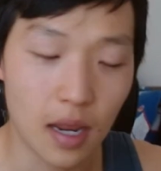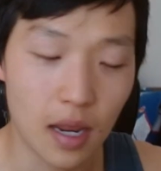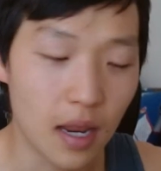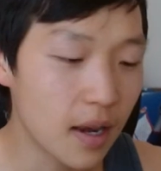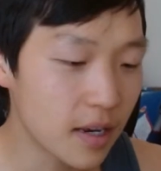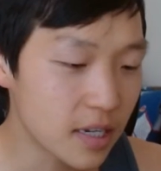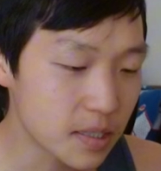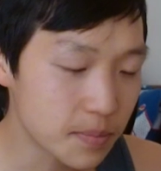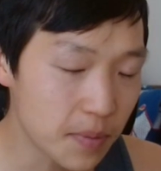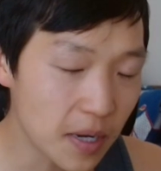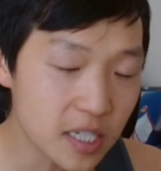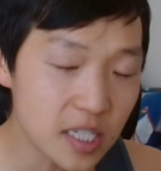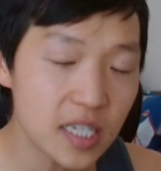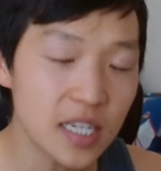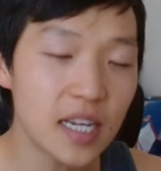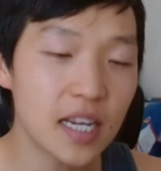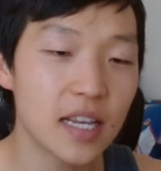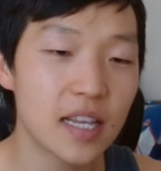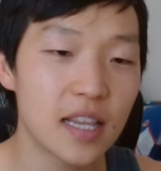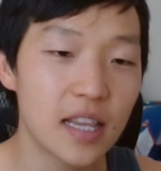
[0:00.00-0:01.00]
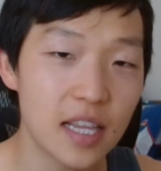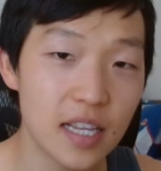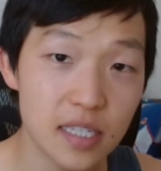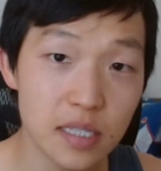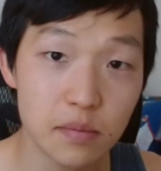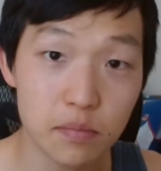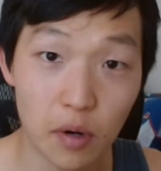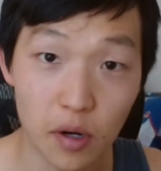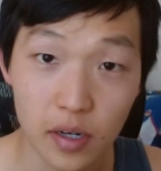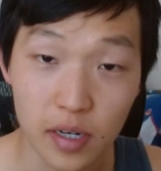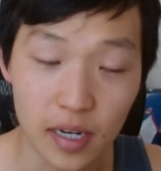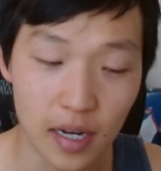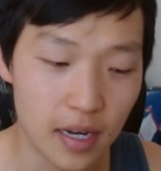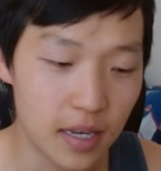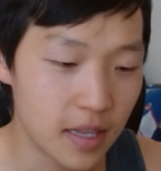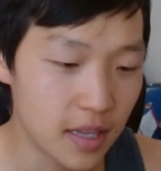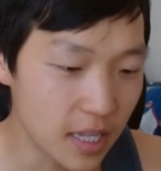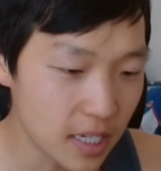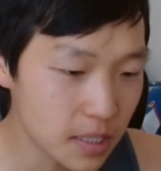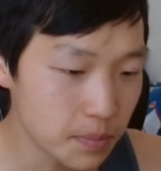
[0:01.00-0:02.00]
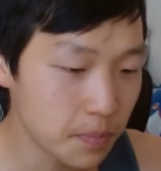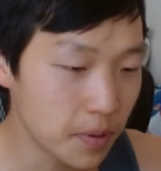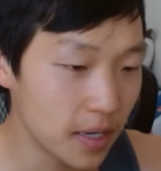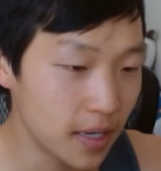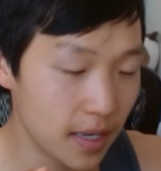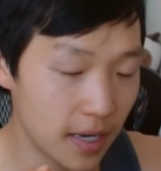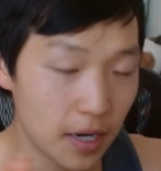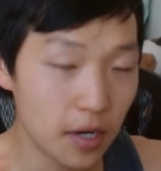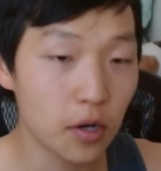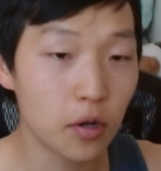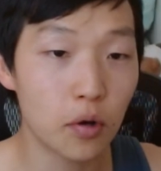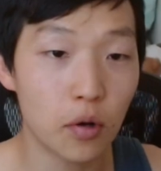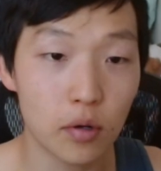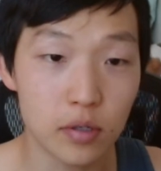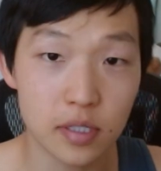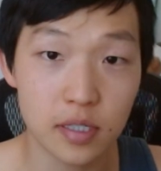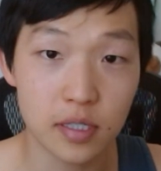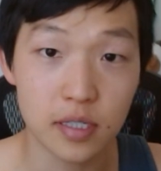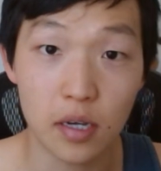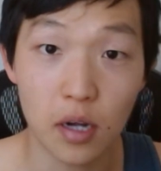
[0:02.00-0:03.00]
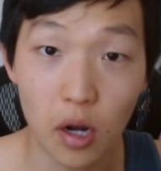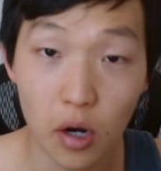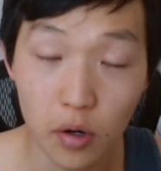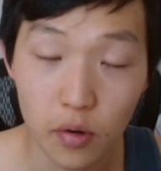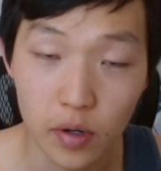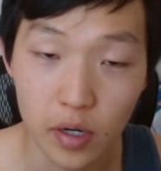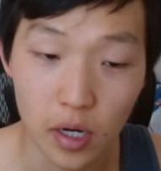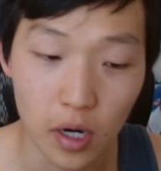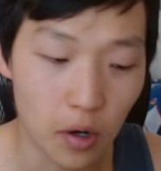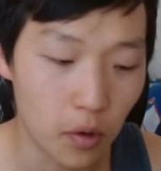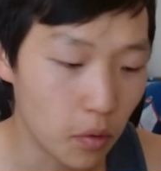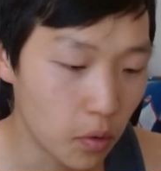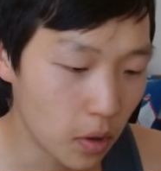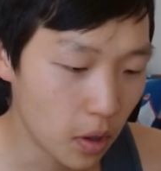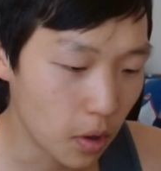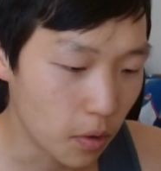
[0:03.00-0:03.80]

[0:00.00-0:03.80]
and especially in this market, in this political scenario,